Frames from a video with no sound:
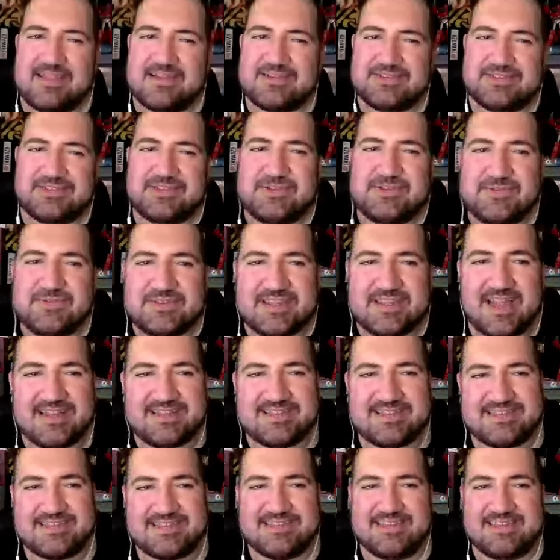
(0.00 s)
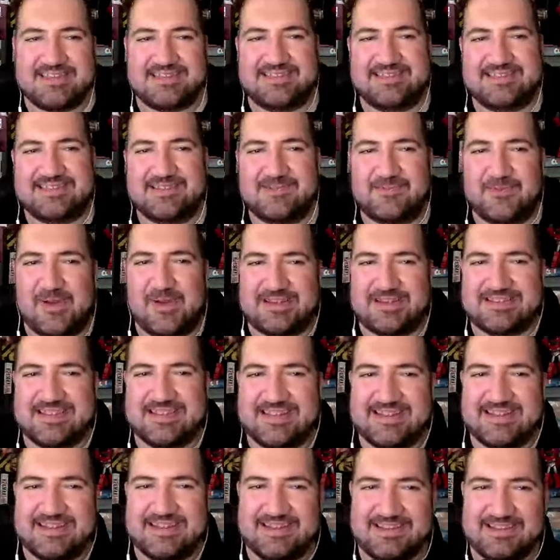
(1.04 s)
There's two sides to this
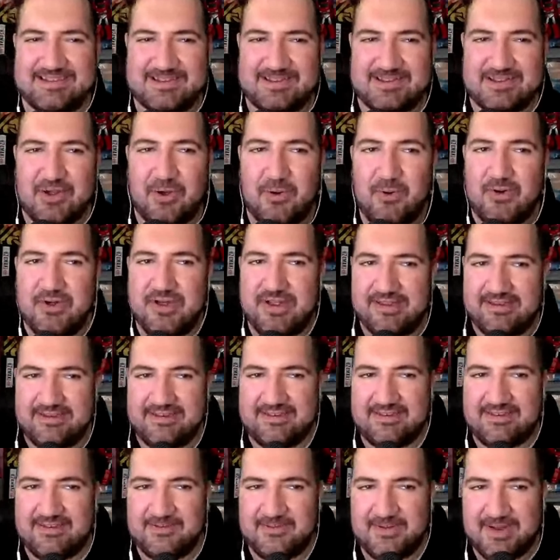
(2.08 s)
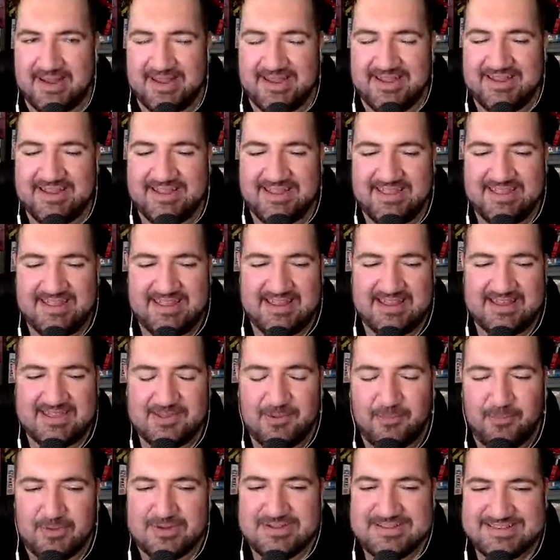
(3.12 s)
wrestling coin, right?
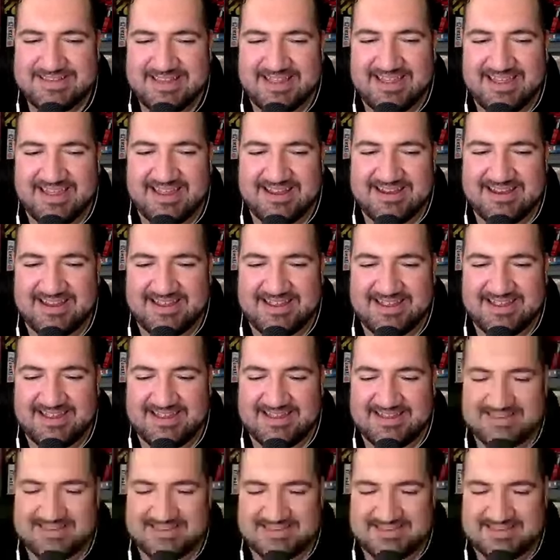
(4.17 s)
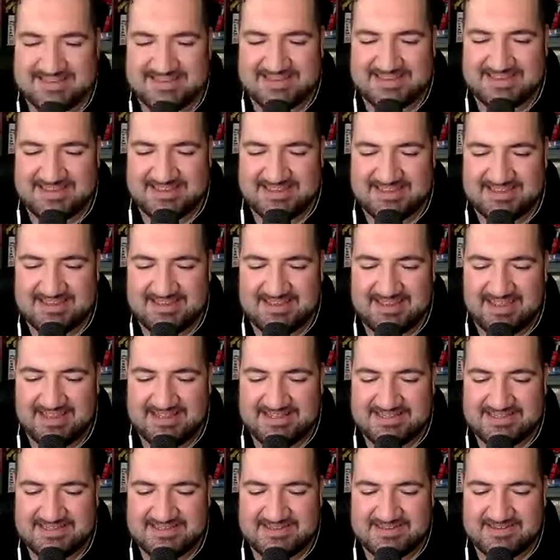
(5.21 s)
The one side is
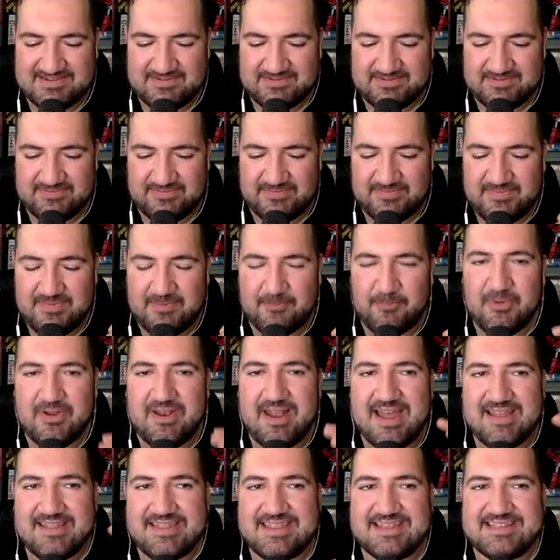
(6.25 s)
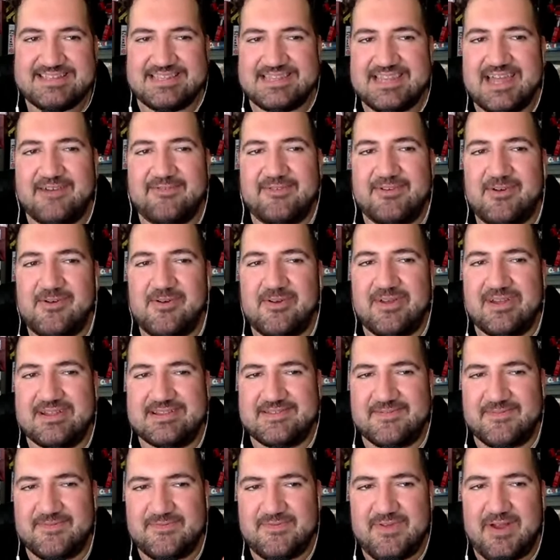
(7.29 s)
at this level,
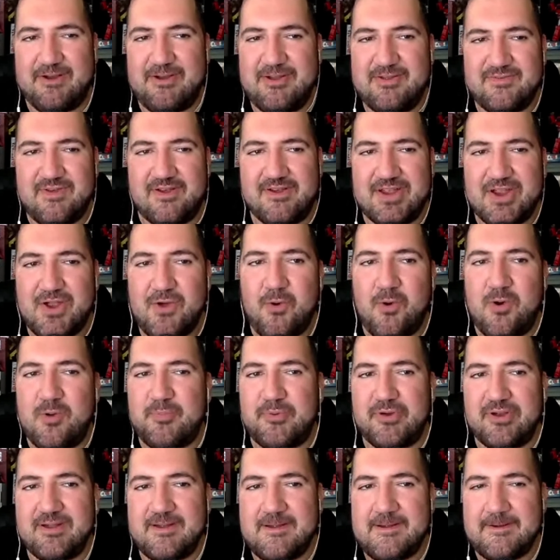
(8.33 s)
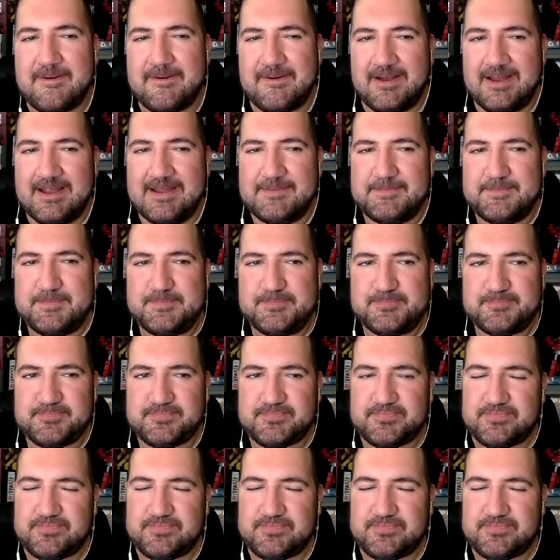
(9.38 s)
it's very, very corporate, right?